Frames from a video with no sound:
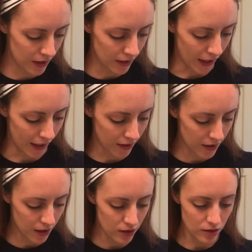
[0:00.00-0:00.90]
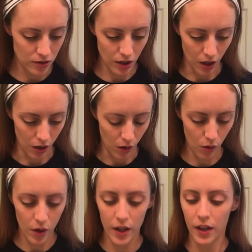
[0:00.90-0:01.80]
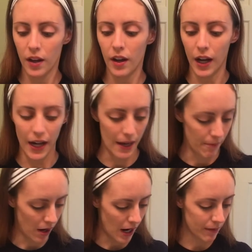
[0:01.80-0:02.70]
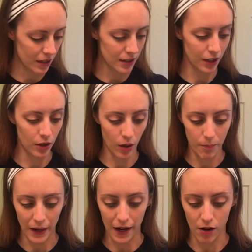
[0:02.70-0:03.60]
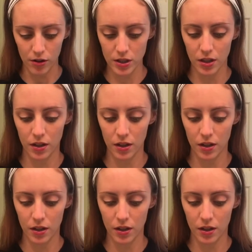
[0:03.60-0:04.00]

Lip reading: Okay, so I'm gonna tell you about